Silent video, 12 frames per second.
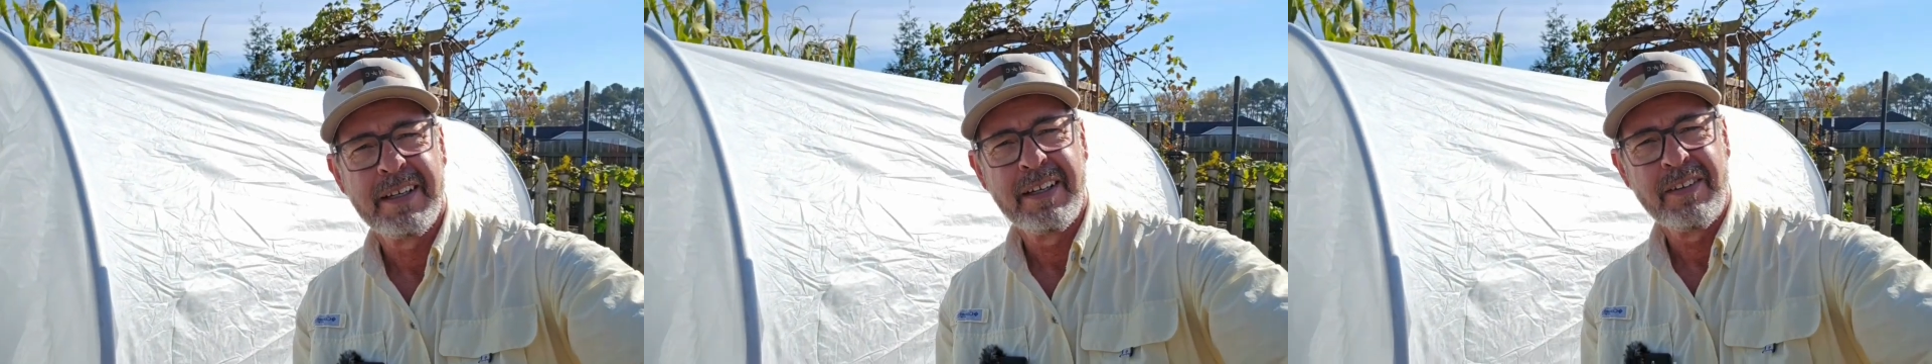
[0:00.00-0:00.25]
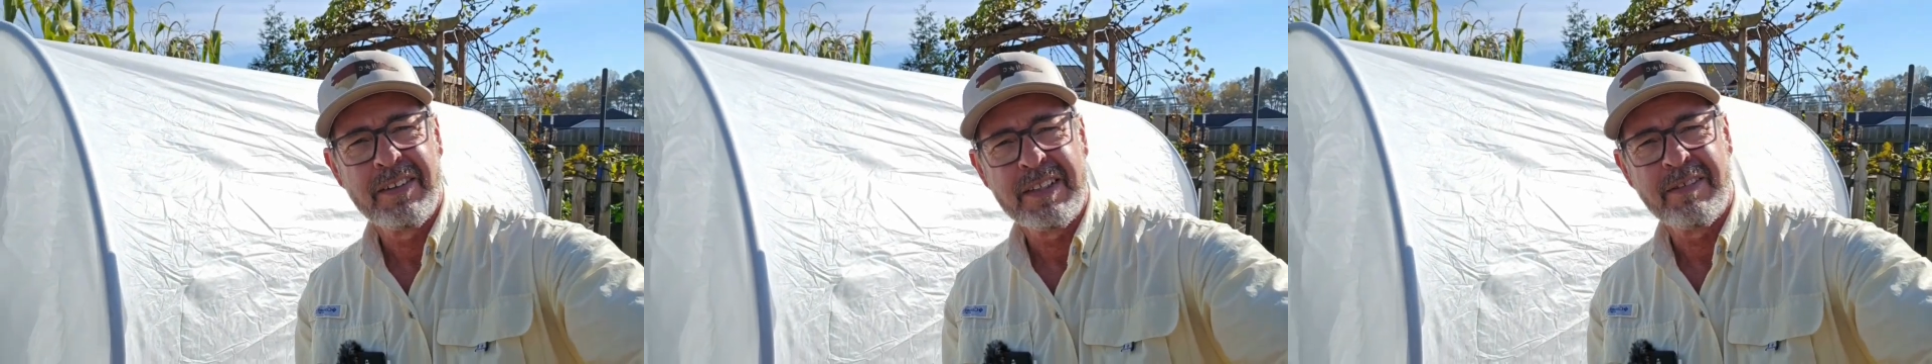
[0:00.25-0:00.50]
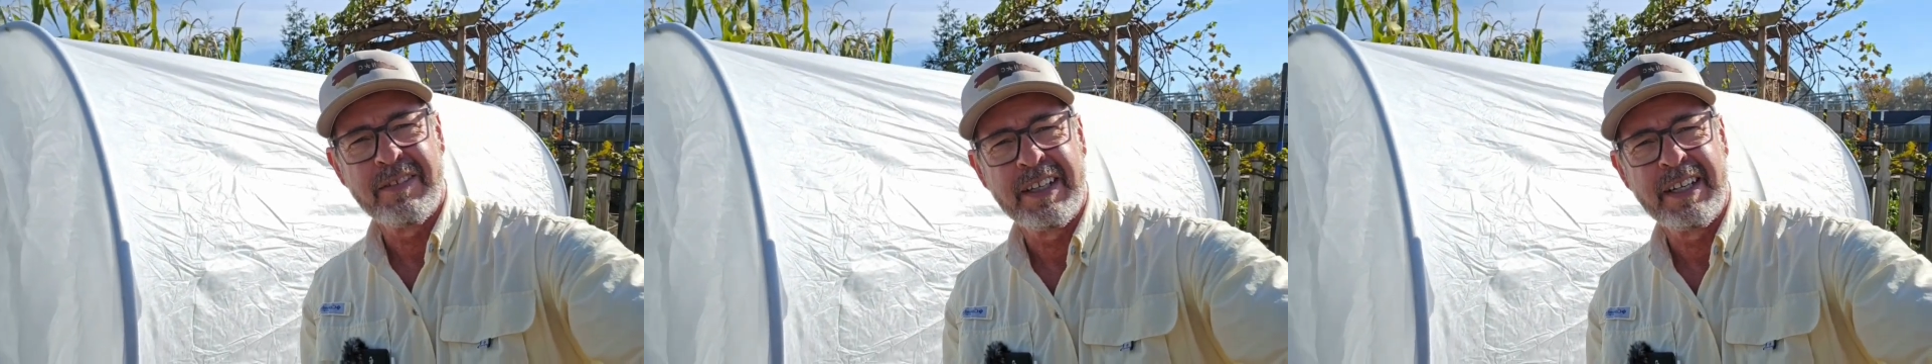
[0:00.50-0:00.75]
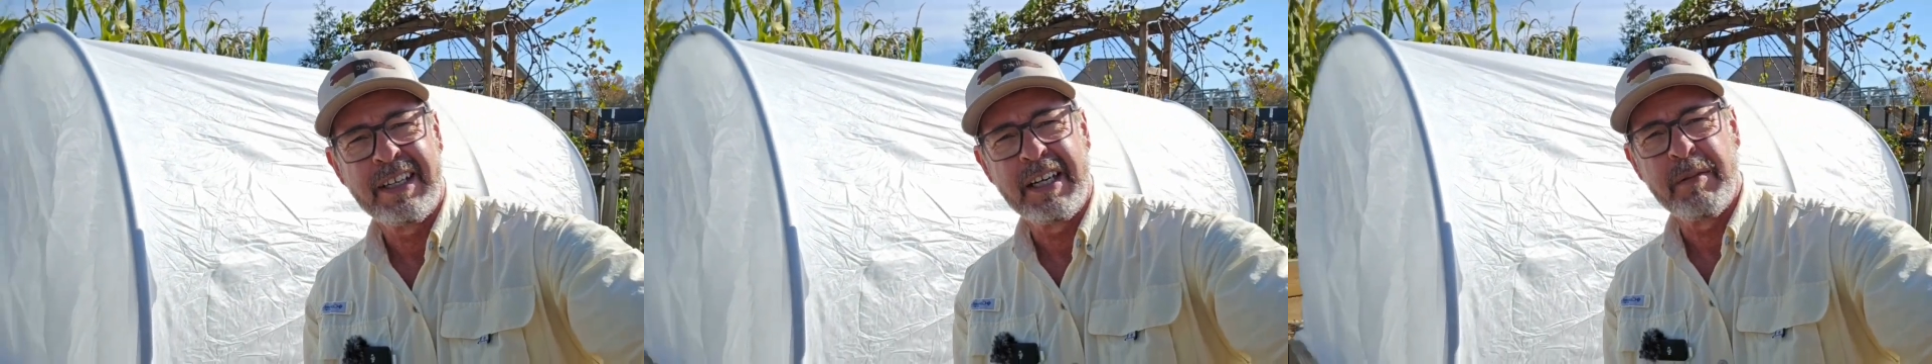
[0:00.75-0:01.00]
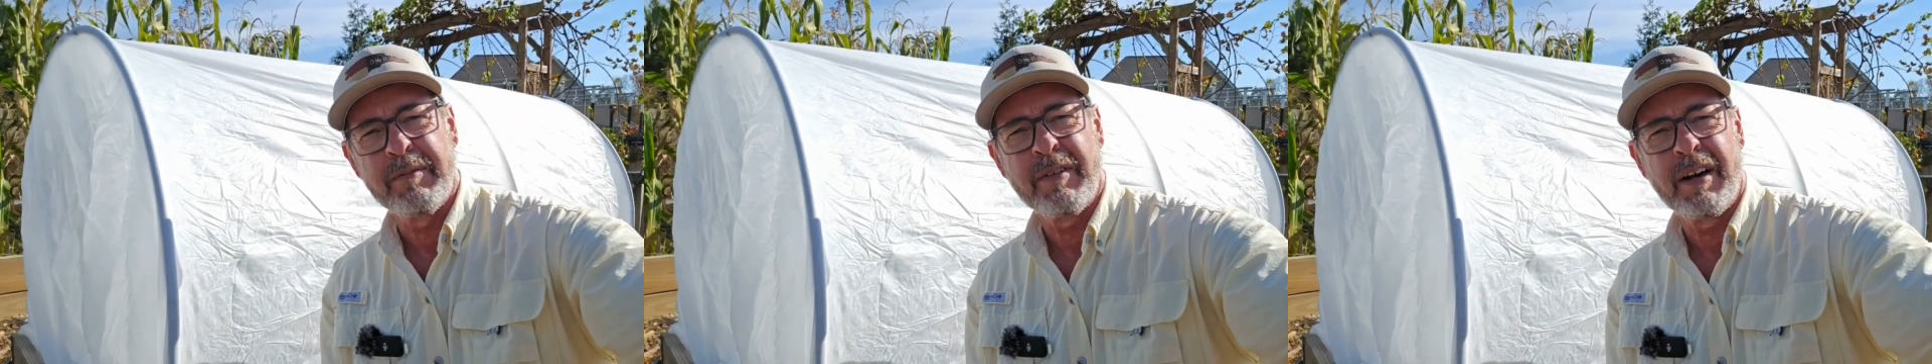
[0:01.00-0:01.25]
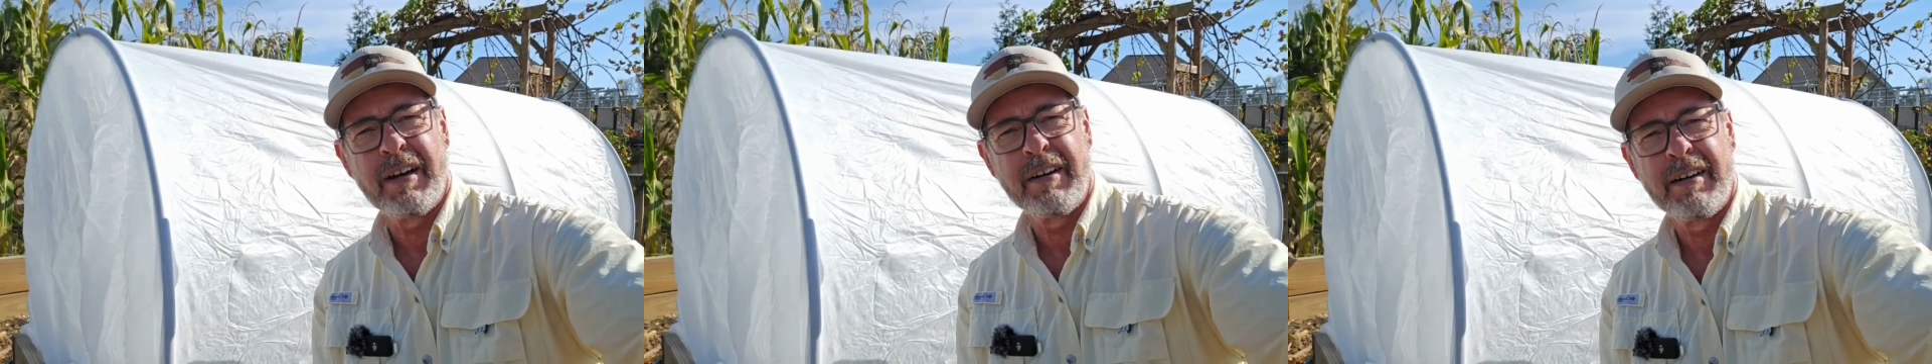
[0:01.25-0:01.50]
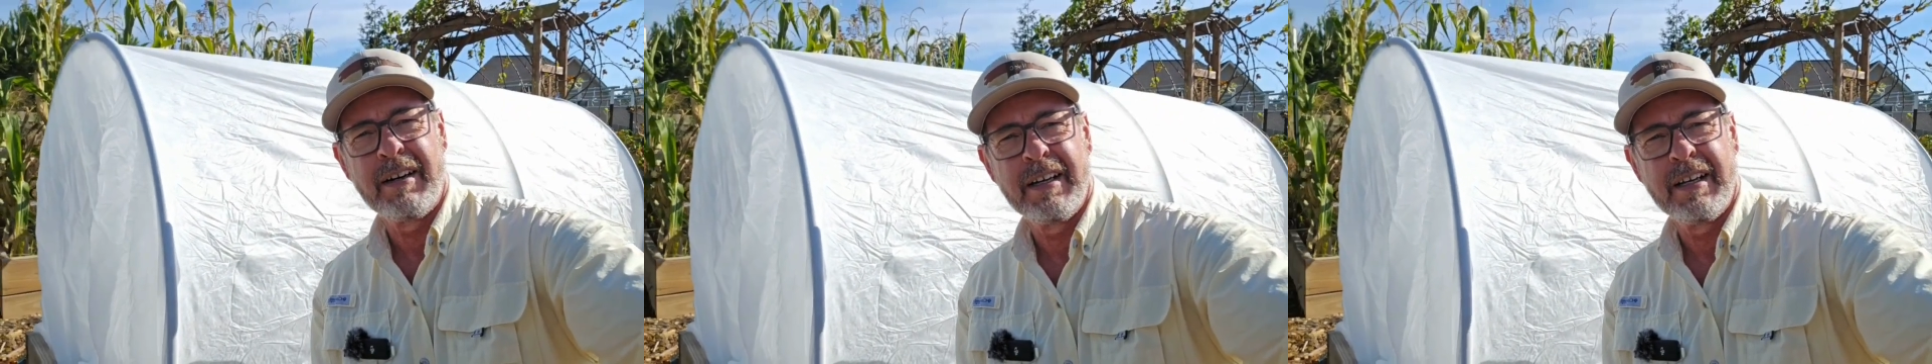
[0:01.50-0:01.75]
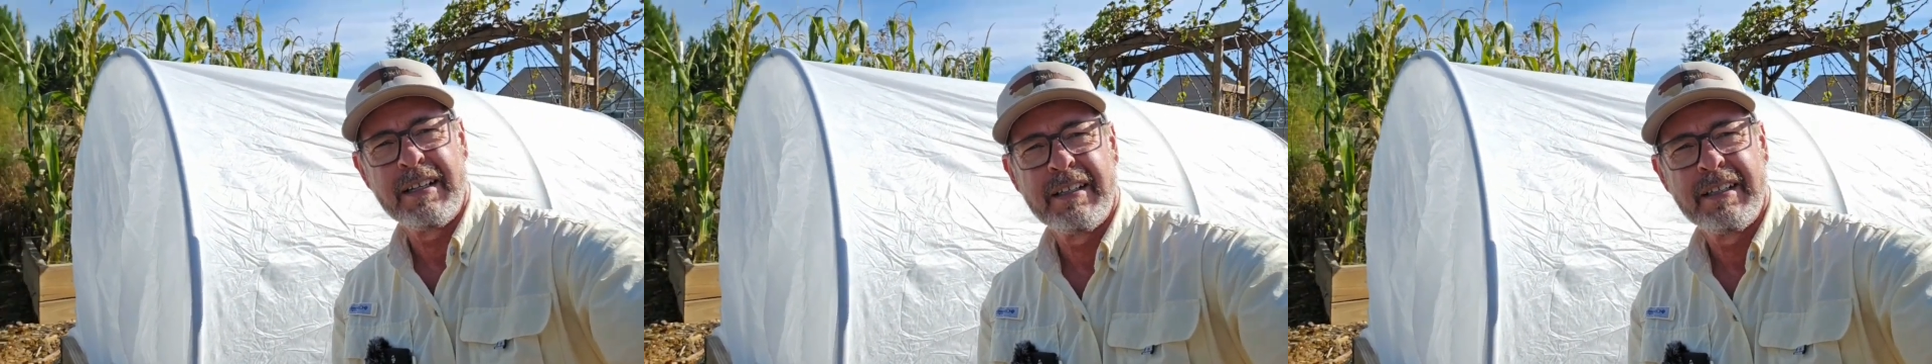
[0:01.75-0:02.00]
definitely keep
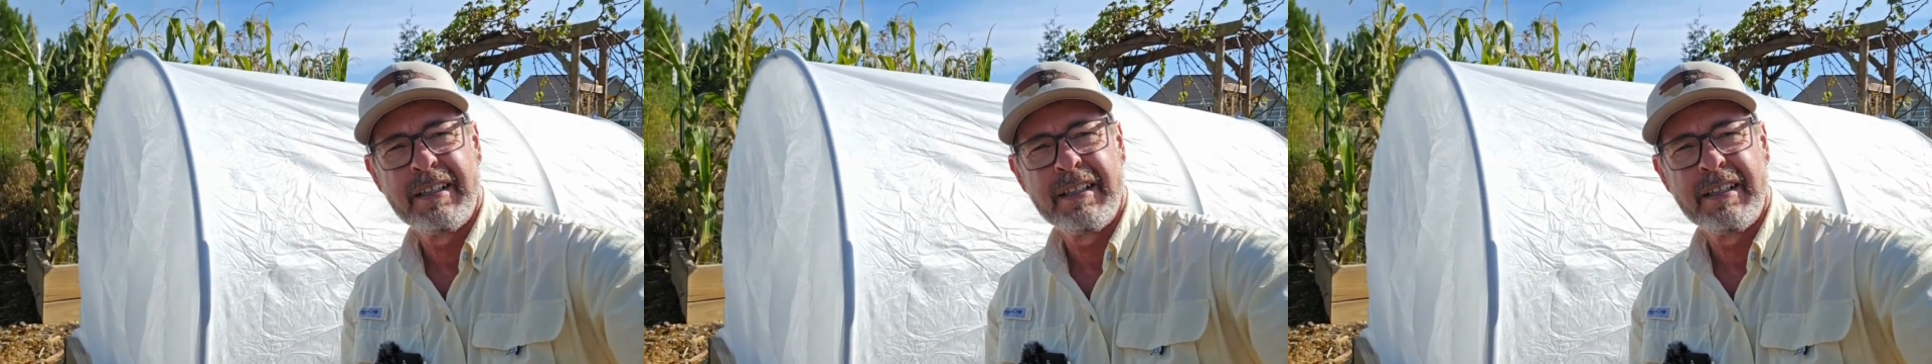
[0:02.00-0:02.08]
our